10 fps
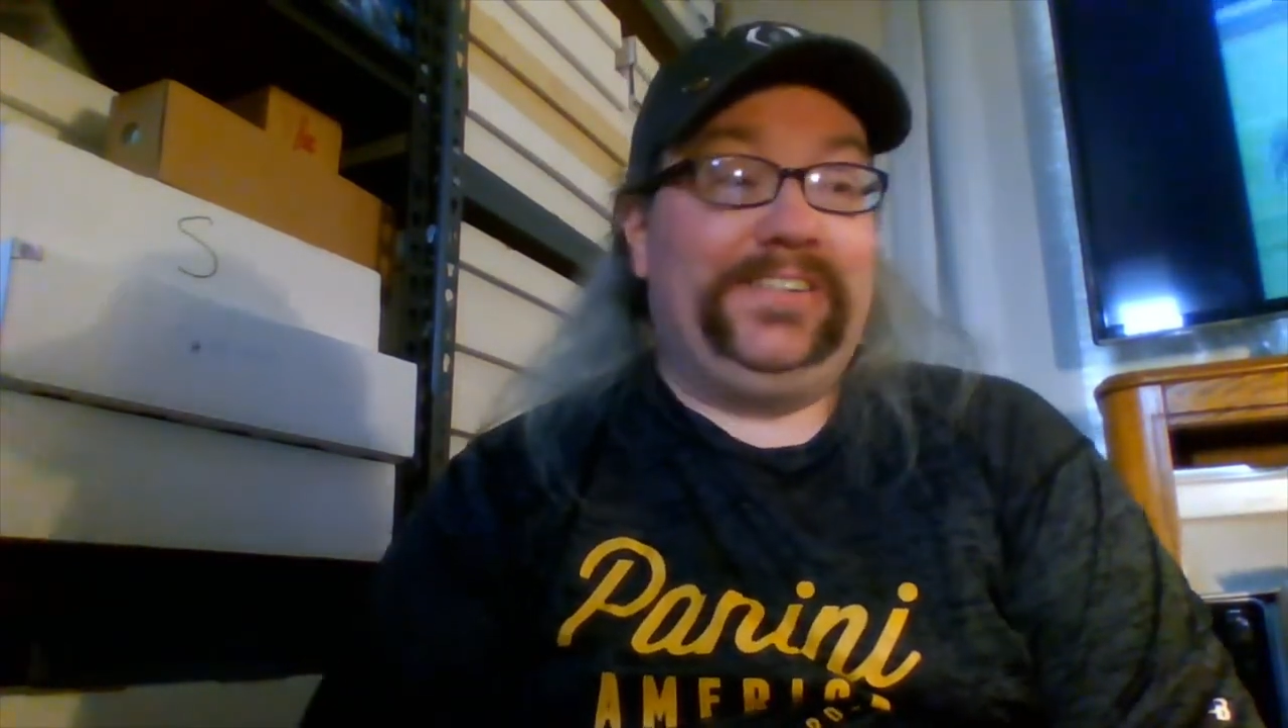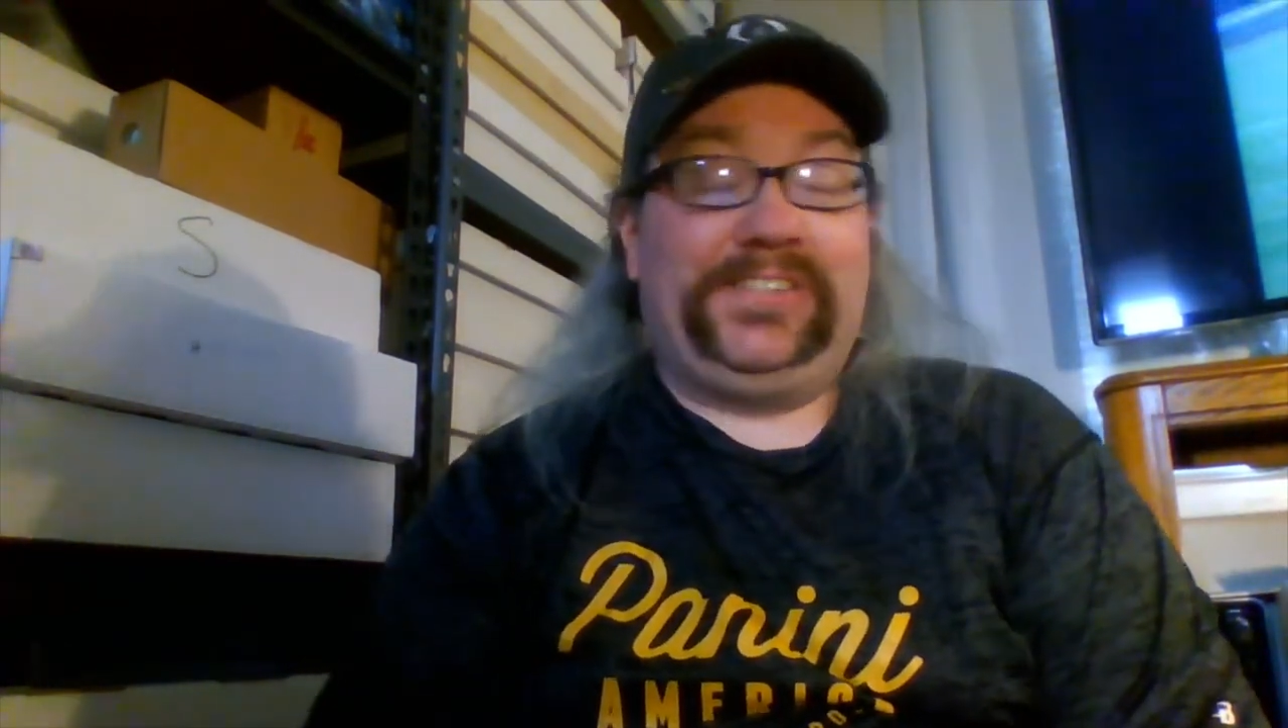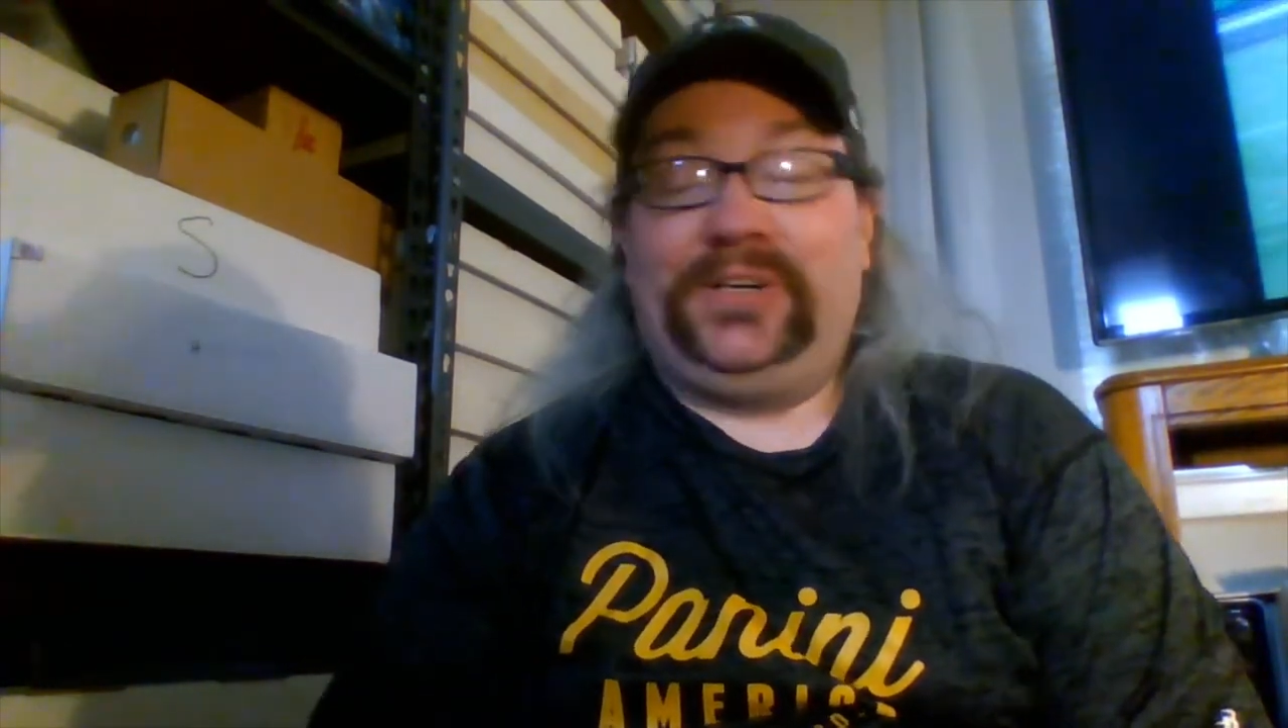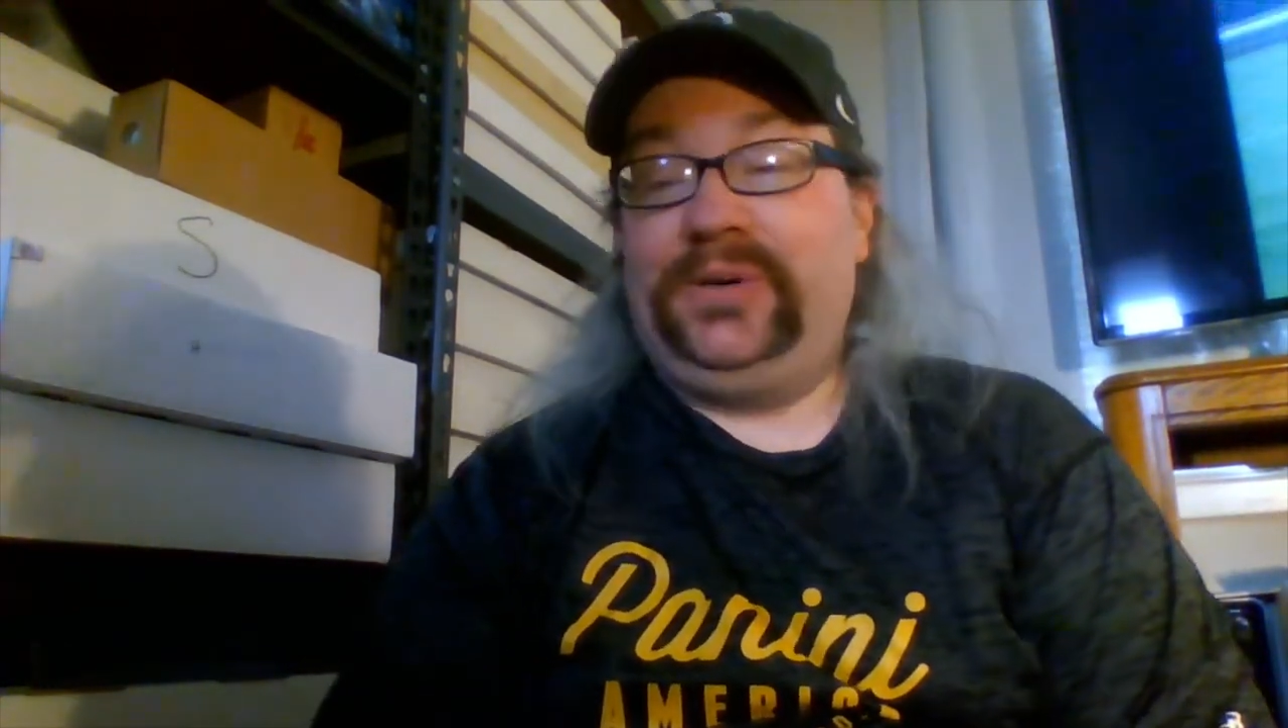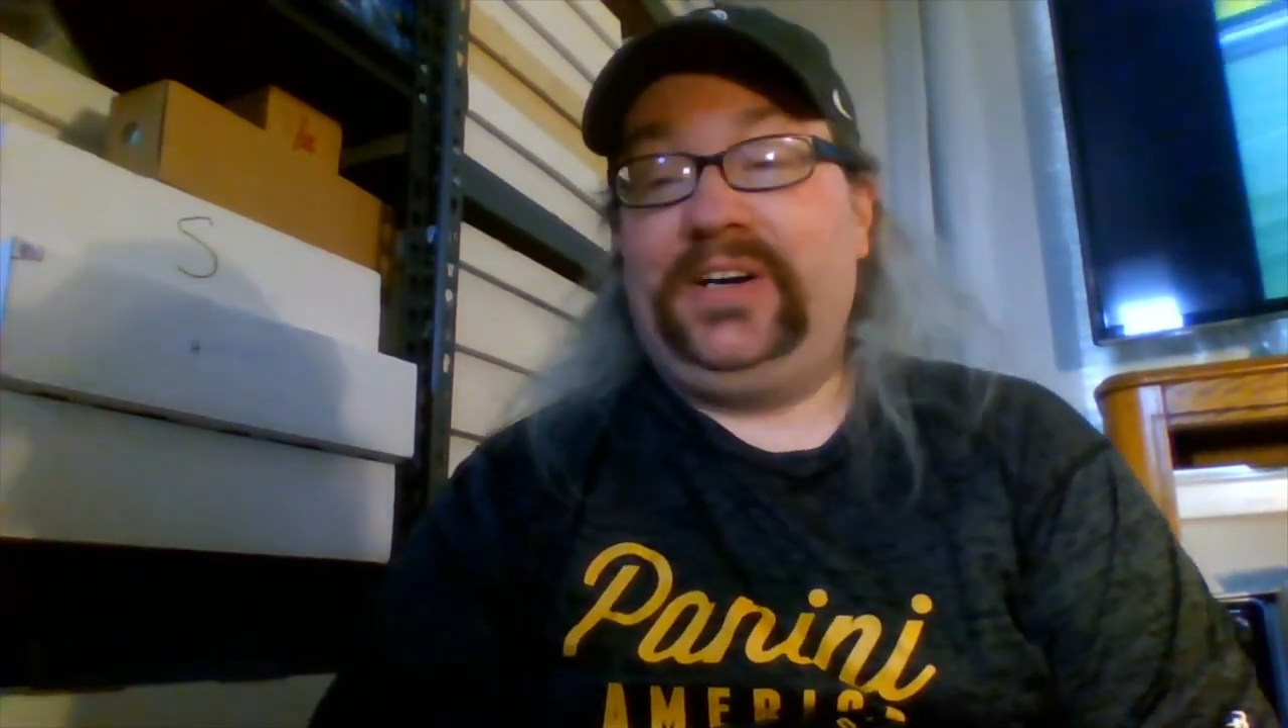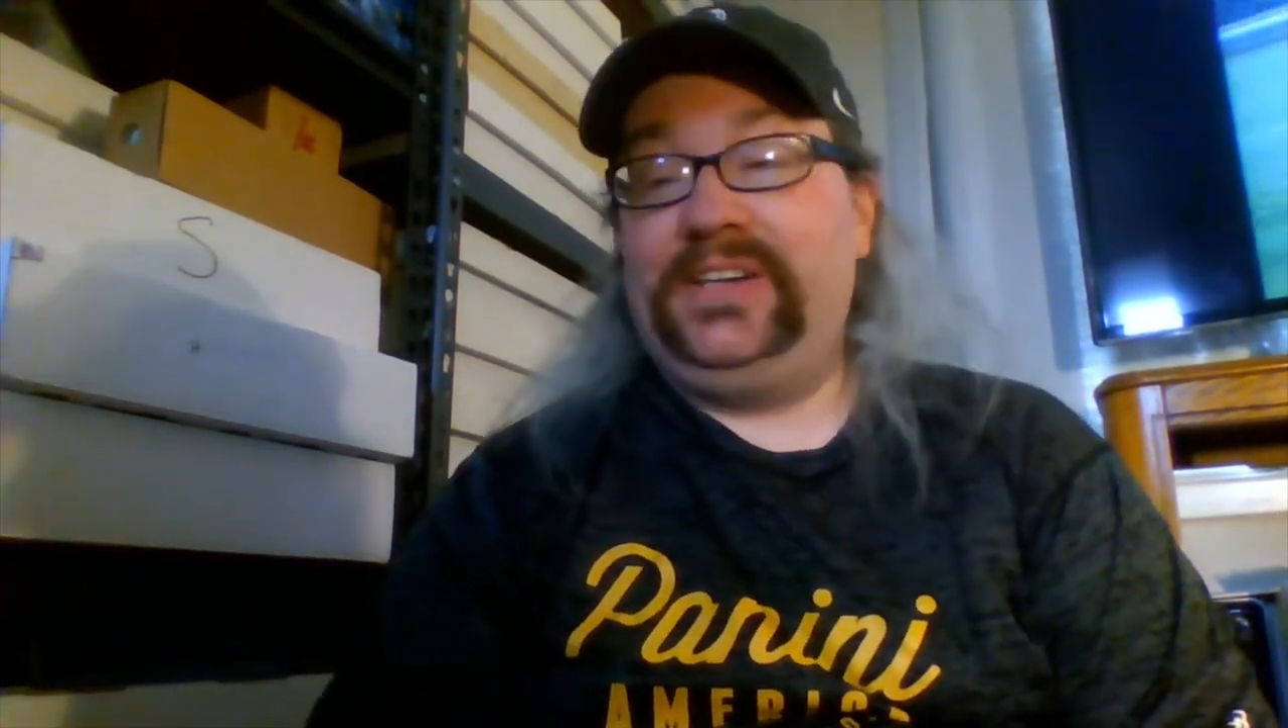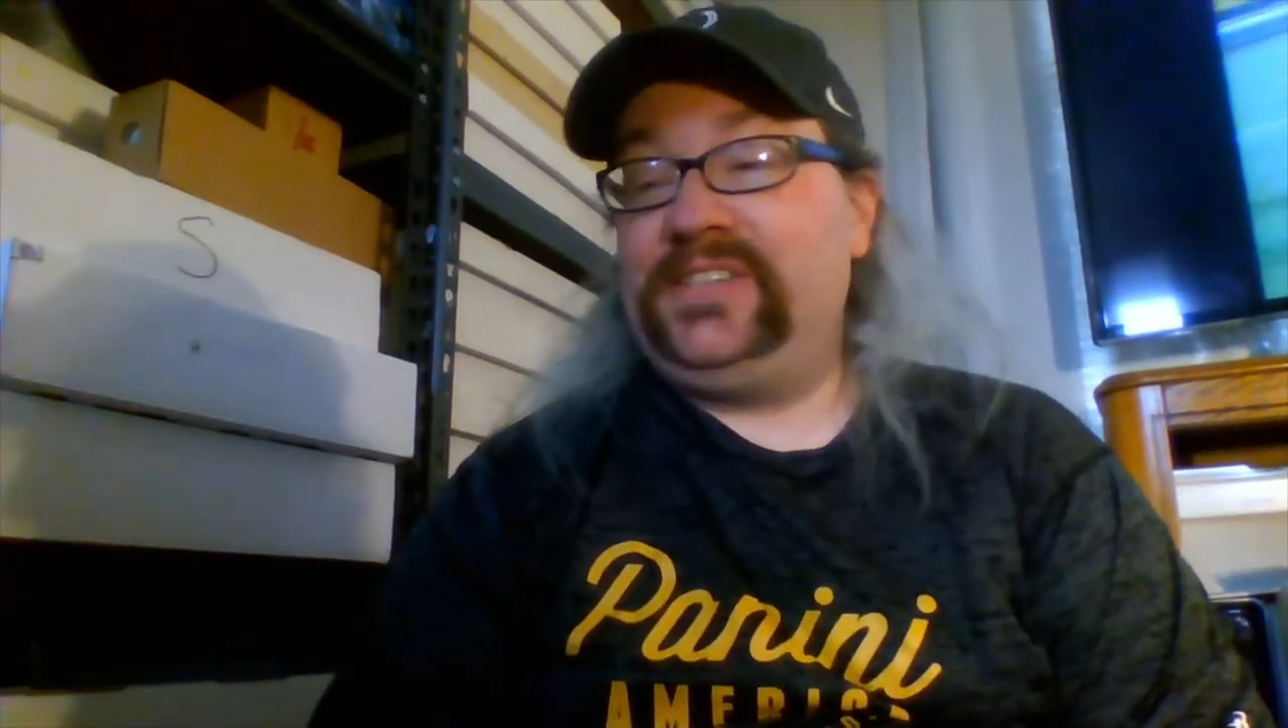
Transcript: so uh,